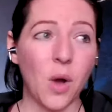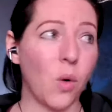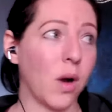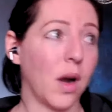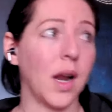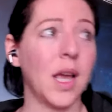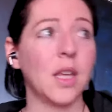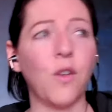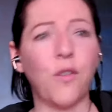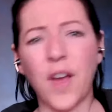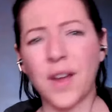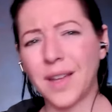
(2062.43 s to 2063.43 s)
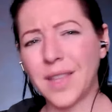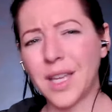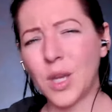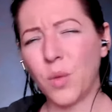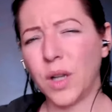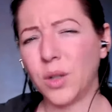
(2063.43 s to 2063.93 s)
Or you found out that
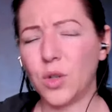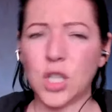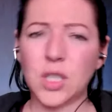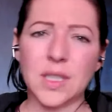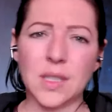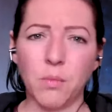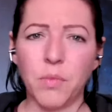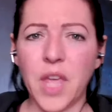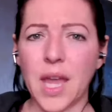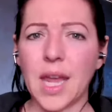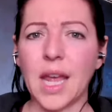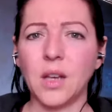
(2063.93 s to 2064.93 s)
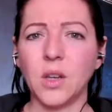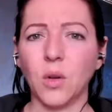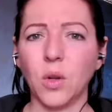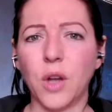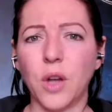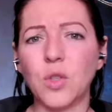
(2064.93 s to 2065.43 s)
you were allergic to something in your
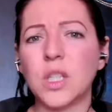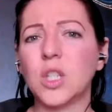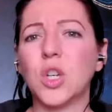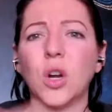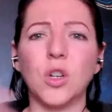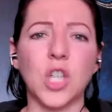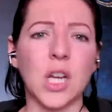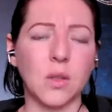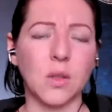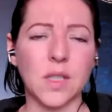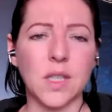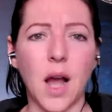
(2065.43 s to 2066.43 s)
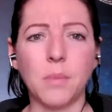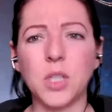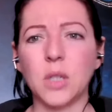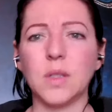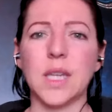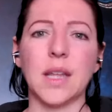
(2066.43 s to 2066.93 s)
laundry detergent, you stopped
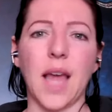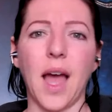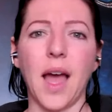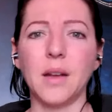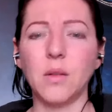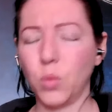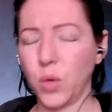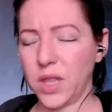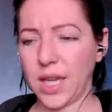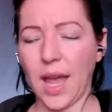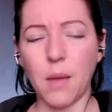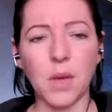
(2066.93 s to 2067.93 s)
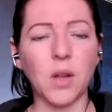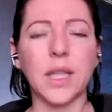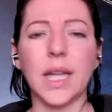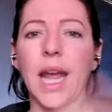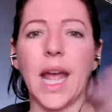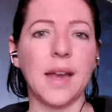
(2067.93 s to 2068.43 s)
using that with the chemical
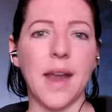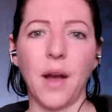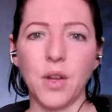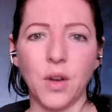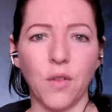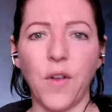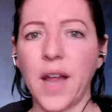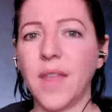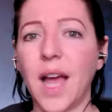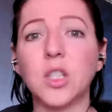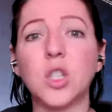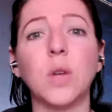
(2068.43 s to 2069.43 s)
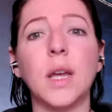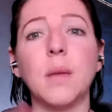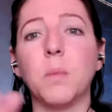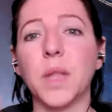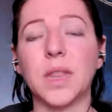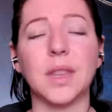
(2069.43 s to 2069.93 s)
in it, and now you're fine. That's
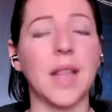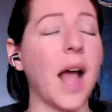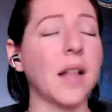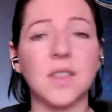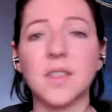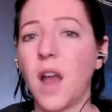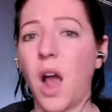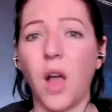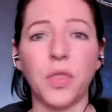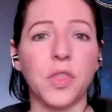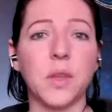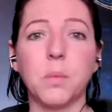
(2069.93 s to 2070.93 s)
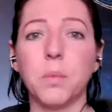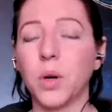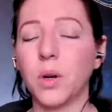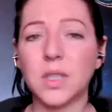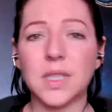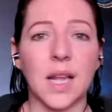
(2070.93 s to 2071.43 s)
great, but that's not the
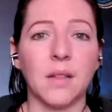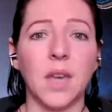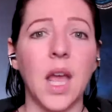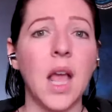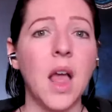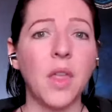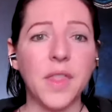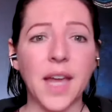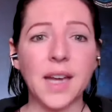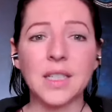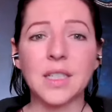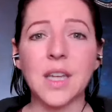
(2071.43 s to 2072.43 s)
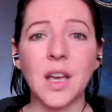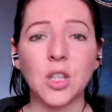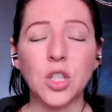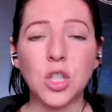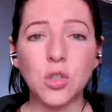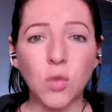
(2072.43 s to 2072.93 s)
person that is
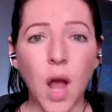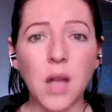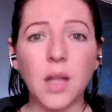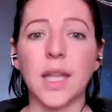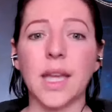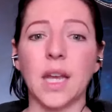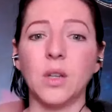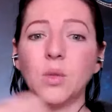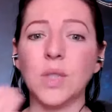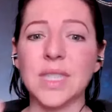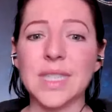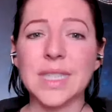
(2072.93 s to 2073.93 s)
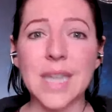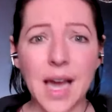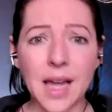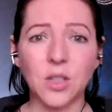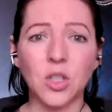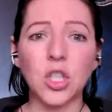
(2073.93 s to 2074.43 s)
struggling and who has
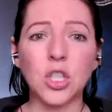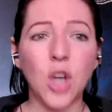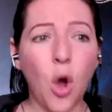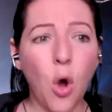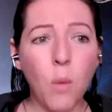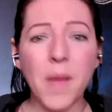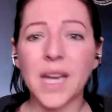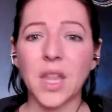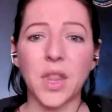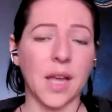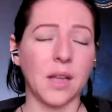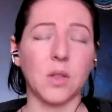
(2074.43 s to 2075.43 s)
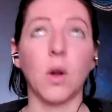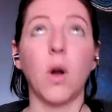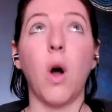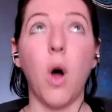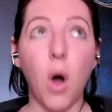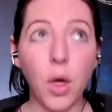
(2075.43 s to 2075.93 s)
done so many things or
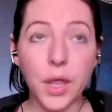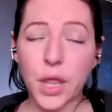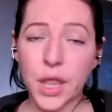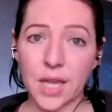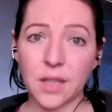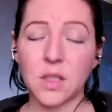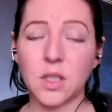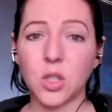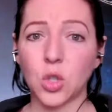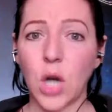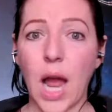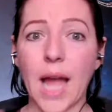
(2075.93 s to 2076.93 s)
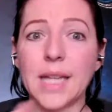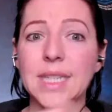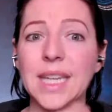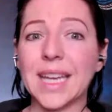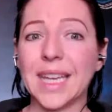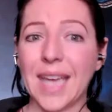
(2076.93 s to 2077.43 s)
all the things to try
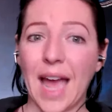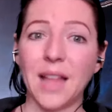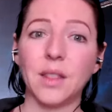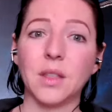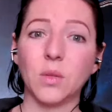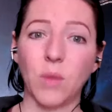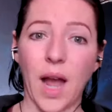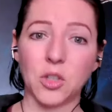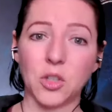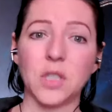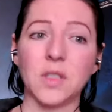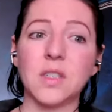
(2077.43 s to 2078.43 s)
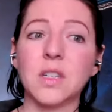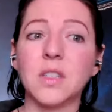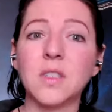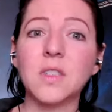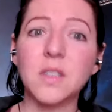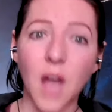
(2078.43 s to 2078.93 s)
to get the rashes to
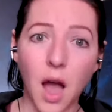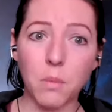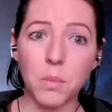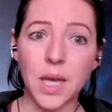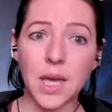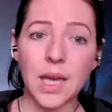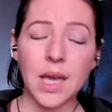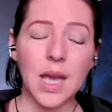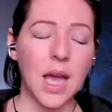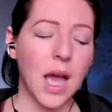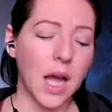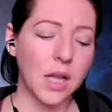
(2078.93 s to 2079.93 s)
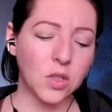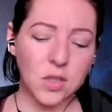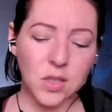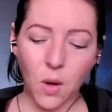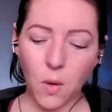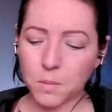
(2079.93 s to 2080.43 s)
stop. And
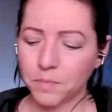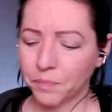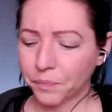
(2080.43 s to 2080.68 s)
so